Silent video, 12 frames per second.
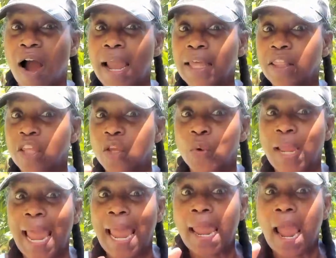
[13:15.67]
In the
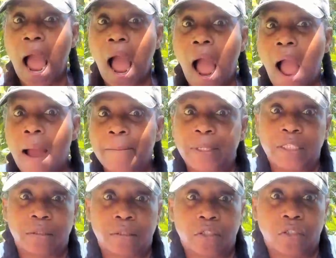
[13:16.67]
UK, I'm
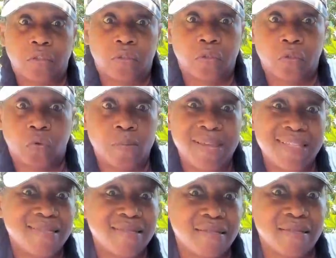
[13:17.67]

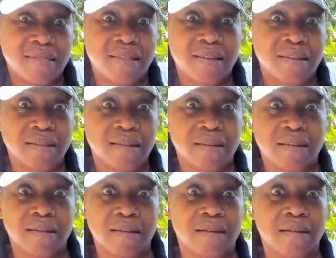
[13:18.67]
assuming the
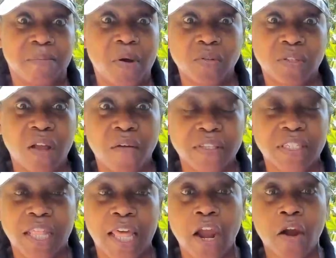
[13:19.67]
post
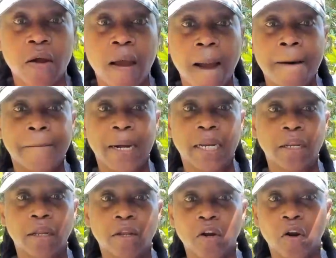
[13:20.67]
office there, but
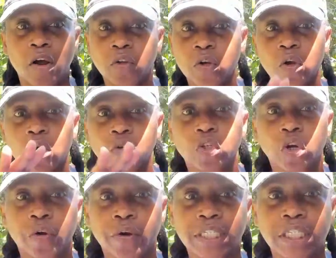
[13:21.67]
you know how you can go to
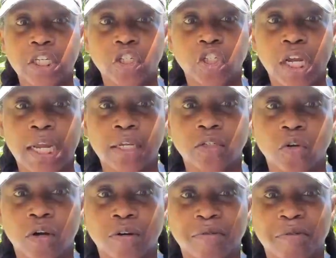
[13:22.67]
currency exchange,
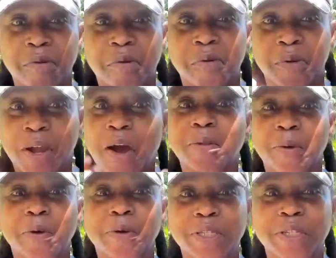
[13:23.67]
or we call them
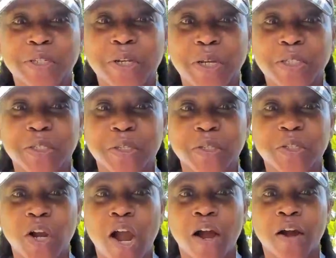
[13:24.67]
currency exchanges in
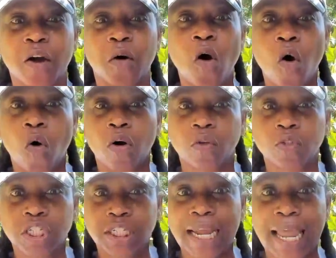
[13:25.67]
Chicago, or
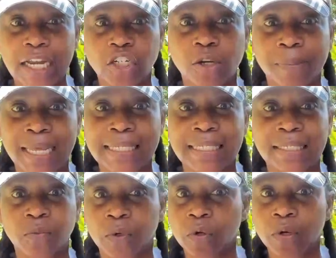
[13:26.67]
those check cashing
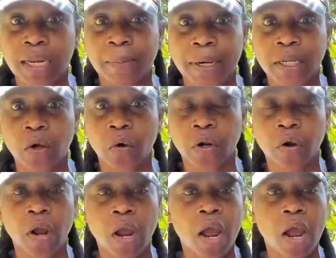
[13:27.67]
places where you can get a money order?